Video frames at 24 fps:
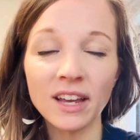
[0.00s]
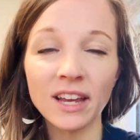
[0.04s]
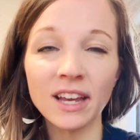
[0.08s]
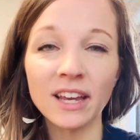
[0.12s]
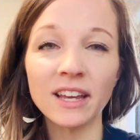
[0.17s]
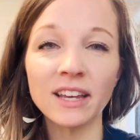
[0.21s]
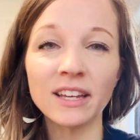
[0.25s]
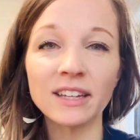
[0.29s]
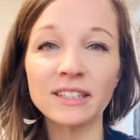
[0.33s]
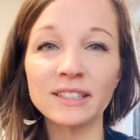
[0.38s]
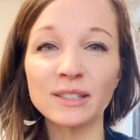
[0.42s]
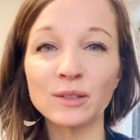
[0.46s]

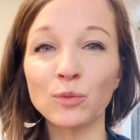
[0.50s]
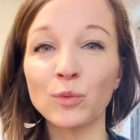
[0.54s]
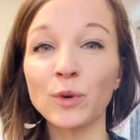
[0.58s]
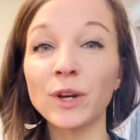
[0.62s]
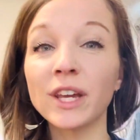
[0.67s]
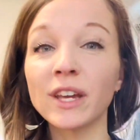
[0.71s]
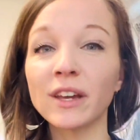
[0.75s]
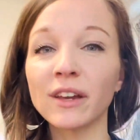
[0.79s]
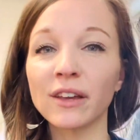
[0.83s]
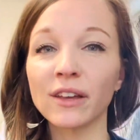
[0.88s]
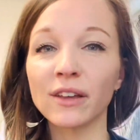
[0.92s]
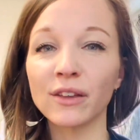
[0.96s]
It is
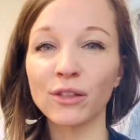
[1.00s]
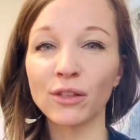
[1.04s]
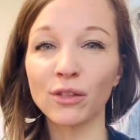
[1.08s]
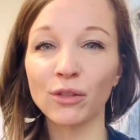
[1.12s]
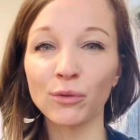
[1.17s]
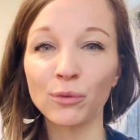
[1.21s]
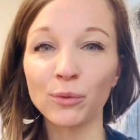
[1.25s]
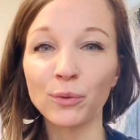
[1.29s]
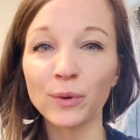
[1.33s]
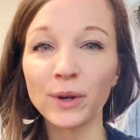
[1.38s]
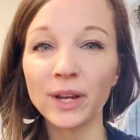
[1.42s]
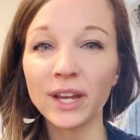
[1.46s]
week
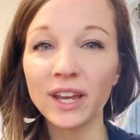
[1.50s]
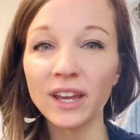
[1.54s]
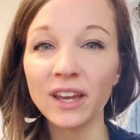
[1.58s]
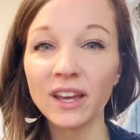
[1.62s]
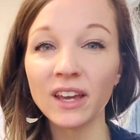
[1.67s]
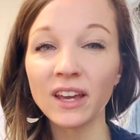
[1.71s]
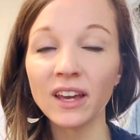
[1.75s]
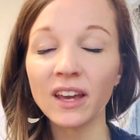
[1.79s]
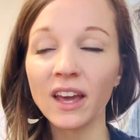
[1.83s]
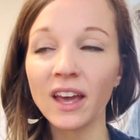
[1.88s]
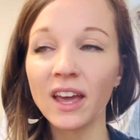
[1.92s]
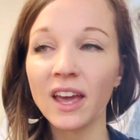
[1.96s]

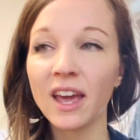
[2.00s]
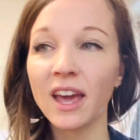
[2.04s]
3,